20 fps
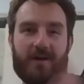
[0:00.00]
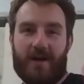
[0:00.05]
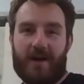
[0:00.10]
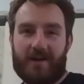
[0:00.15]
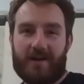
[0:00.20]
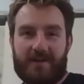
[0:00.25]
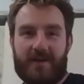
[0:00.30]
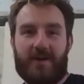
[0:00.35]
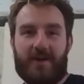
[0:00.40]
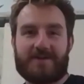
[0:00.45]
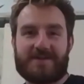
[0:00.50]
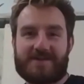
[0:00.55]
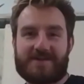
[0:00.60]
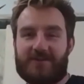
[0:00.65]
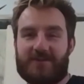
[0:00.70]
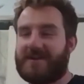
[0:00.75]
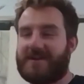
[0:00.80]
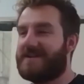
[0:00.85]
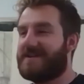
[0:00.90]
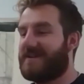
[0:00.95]
adults
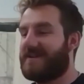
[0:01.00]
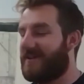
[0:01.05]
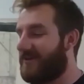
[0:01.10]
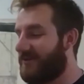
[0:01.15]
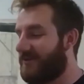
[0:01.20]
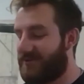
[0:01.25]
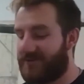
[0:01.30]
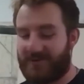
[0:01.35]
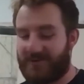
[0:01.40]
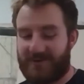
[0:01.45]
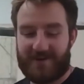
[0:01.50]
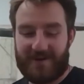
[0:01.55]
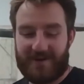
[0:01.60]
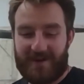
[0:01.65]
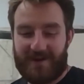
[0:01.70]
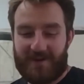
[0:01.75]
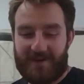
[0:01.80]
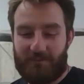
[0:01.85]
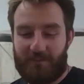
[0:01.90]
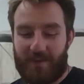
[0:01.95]
wouldn't do,
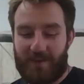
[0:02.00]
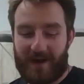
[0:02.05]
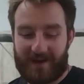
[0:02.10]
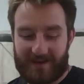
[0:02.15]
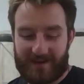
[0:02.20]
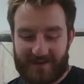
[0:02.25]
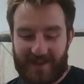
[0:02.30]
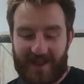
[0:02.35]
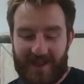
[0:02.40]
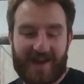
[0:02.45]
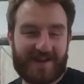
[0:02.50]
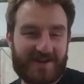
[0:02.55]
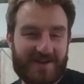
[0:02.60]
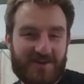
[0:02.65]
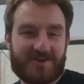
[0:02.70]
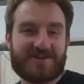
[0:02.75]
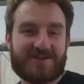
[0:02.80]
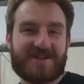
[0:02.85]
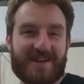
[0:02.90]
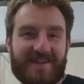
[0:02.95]
but like
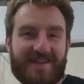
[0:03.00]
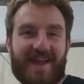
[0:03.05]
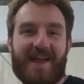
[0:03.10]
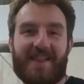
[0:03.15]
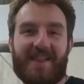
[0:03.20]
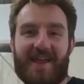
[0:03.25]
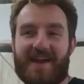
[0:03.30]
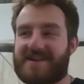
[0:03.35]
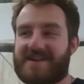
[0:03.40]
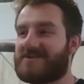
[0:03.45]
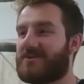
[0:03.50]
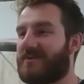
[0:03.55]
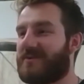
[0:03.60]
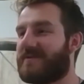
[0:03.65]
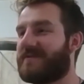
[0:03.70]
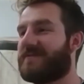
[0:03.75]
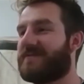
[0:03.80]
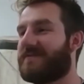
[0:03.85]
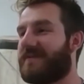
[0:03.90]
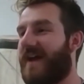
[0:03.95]
do shit that like sort
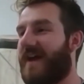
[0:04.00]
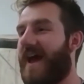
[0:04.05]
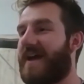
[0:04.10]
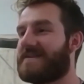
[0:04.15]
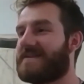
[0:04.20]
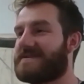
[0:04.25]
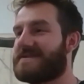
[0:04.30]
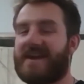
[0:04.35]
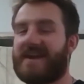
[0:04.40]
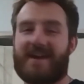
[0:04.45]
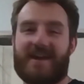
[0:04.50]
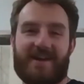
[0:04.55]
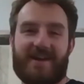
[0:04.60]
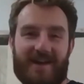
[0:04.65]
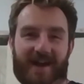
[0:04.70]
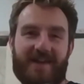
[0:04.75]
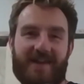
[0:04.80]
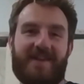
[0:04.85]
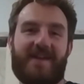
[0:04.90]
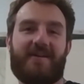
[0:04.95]
of has like a
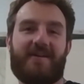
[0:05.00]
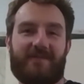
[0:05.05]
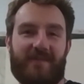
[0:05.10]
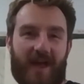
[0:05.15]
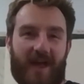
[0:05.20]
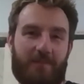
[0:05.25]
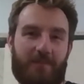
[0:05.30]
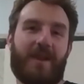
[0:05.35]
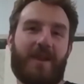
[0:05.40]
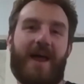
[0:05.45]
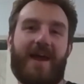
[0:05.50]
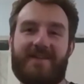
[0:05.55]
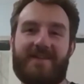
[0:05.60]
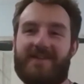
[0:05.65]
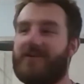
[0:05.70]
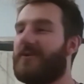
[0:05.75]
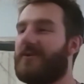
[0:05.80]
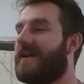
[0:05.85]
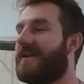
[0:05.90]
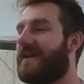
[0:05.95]
idea of like play
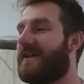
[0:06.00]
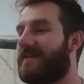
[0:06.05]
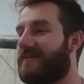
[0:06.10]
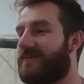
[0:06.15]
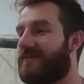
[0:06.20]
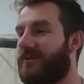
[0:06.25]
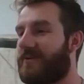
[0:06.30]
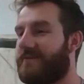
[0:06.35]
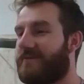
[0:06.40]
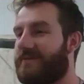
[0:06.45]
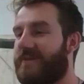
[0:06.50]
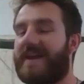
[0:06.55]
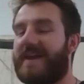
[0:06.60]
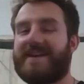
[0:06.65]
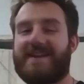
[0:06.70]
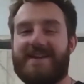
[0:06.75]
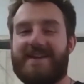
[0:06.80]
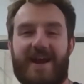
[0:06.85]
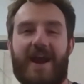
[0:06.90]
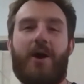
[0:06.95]
to it and sort of
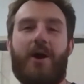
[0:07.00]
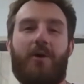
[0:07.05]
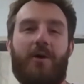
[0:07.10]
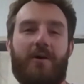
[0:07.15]
letting go